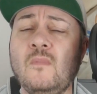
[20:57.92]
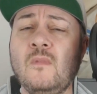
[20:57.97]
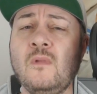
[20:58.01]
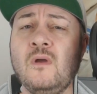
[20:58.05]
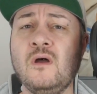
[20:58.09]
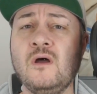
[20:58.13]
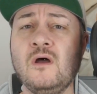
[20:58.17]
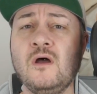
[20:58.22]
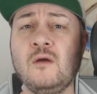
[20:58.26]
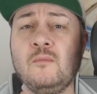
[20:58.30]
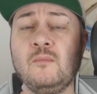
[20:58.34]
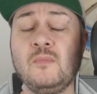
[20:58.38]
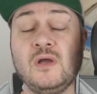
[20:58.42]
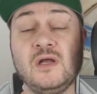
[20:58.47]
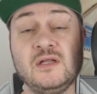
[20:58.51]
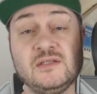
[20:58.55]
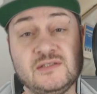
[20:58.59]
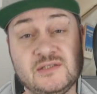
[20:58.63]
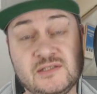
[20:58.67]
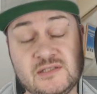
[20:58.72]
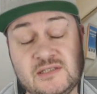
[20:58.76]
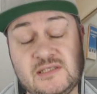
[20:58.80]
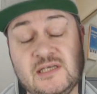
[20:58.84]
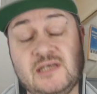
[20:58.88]
A
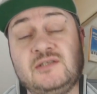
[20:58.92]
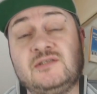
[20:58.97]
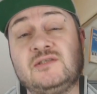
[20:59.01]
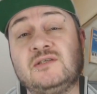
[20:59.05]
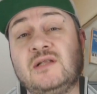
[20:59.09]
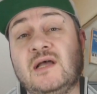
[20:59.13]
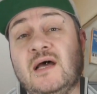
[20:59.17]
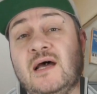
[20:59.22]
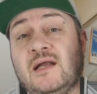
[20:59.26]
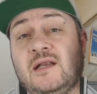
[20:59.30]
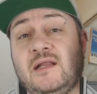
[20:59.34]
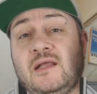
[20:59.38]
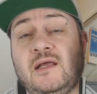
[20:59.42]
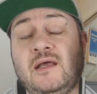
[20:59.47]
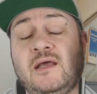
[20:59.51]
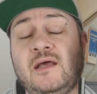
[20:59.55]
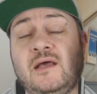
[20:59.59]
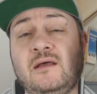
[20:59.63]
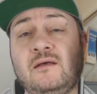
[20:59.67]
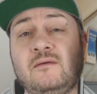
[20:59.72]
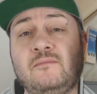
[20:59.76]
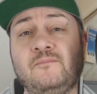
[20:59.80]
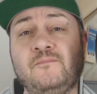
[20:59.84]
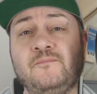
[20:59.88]
decent
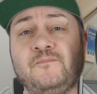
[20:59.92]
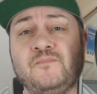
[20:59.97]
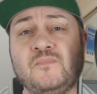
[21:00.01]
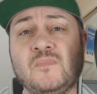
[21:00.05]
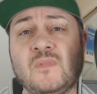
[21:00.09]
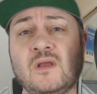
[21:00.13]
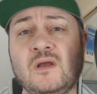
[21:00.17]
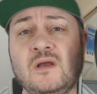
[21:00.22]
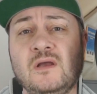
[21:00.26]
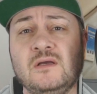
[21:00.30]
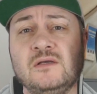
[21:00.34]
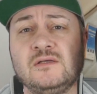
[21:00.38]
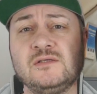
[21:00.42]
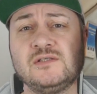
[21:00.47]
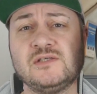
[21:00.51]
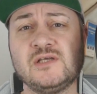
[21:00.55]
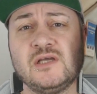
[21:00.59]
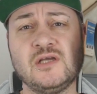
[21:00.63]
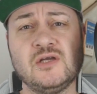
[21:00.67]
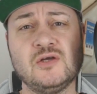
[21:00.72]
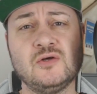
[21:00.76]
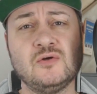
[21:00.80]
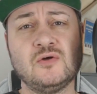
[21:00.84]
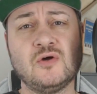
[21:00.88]
RDA,
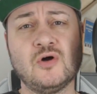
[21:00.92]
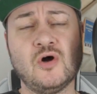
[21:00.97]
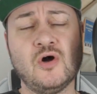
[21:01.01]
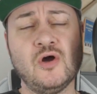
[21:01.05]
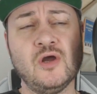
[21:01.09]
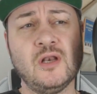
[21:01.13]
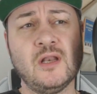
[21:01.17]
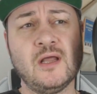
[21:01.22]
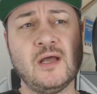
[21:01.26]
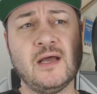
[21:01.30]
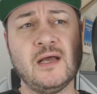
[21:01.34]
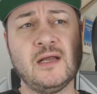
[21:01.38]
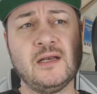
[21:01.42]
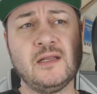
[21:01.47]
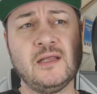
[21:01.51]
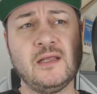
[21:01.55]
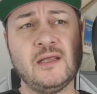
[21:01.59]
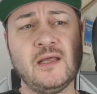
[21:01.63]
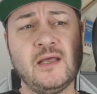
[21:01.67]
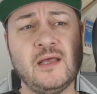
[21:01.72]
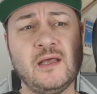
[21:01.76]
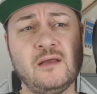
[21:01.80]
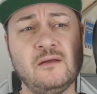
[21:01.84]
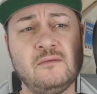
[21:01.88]
single coil
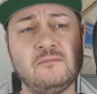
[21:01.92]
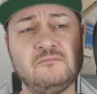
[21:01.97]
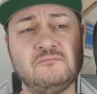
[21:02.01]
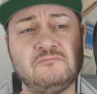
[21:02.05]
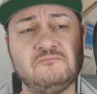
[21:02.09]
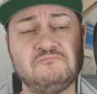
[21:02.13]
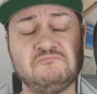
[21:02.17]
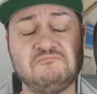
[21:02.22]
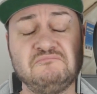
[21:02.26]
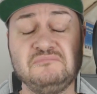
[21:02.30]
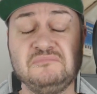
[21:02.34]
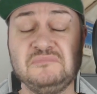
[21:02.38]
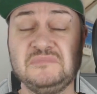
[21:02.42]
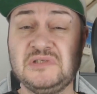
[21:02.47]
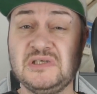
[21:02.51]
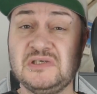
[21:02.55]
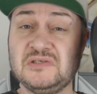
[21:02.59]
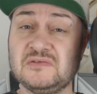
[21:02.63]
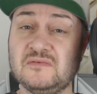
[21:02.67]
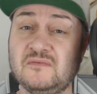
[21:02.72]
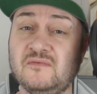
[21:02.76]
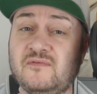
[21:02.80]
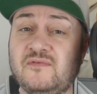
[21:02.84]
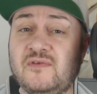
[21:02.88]
RDA,
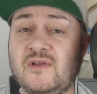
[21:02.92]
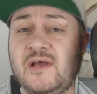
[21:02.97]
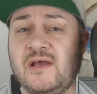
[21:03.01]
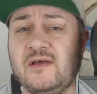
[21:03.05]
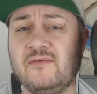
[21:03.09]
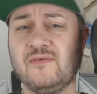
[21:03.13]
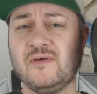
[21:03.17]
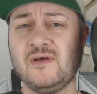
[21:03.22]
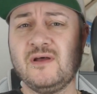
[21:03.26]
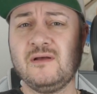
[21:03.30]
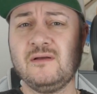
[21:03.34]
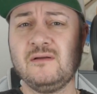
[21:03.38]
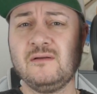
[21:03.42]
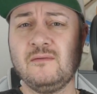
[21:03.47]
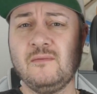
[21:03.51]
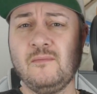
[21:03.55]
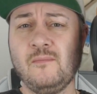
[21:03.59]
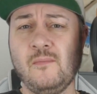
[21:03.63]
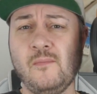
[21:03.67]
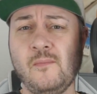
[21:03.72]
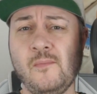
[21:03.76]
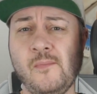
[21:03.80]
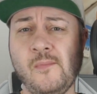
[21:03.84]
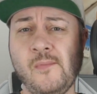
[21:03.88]
decent flavour,
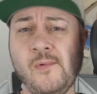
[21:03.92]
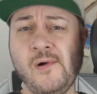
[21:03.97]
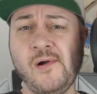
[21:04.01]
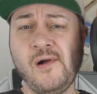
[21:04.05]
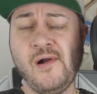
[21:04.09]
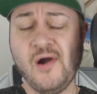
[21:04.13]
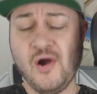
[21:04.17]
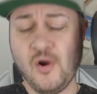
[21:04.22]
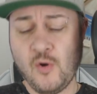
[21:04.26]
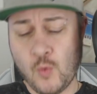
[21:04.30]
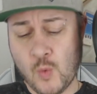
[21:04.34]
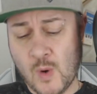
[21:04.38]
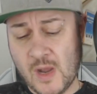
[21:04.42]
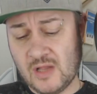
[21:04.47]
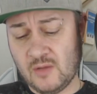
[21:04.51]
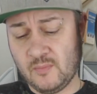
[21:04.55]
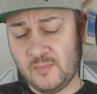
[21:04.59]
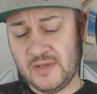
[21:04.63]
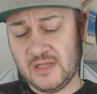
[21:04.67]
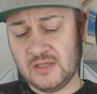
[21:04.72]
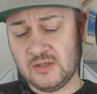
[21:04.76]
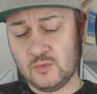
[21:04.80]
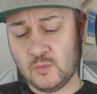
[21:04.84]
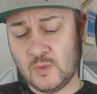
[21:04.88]
well
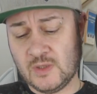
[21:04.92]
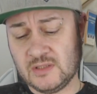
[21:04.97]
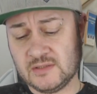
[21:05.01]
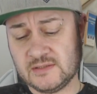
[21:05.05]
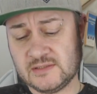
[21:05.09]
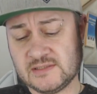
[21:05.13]
built, well